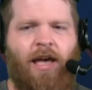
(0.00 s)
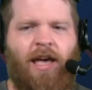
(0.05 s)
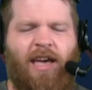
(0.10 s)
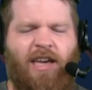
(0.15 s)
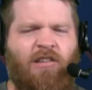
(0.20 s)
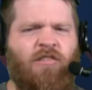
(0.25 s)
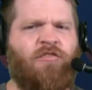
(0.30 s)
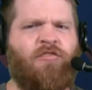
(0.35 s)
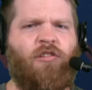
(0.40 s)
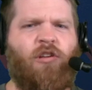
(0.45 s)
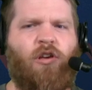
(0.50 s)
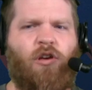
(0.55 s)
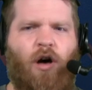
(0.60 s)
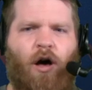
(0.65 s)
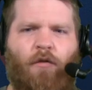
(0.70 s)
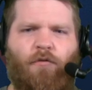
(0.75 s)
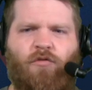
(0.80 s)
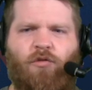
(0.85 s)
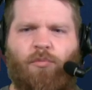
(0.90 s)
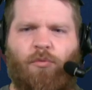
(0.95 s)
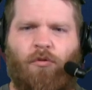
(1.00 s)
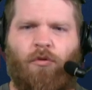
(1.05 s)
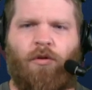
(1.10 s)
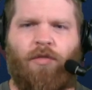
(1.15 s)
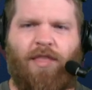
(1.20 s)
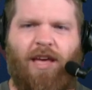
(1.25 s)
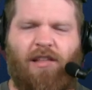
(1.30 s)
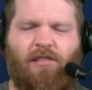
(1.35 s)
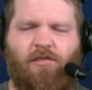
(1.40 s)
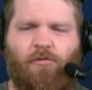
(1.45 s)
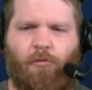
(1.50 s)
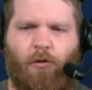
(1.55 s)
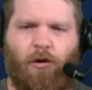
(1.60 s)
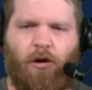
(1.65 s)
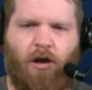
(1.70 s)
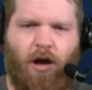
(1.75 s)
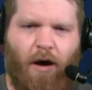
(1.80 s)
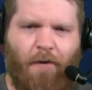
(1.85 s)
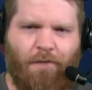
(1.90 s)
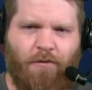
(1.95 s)
He just looked comfortable. That's the word.
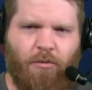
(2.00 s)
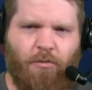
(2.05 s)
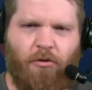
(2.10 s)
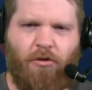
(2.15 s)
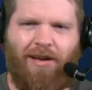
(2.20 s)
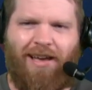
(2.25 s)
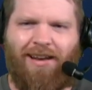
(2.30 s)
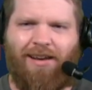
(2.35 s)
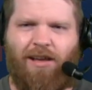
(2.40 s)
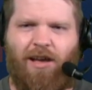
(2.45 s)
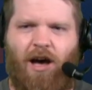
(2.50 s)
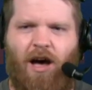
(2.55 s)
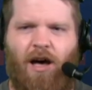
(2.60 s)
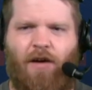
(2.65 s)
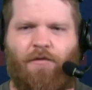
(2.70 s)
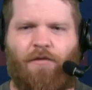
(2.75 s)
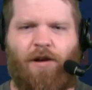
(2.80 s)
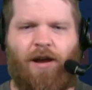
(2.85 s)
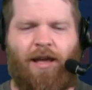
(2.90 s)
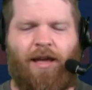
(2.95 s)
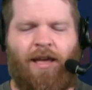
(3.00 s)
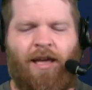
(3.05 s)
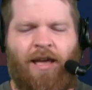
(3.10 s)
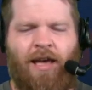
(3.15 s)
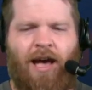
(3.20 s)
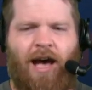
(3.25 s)
Comfortable and confident.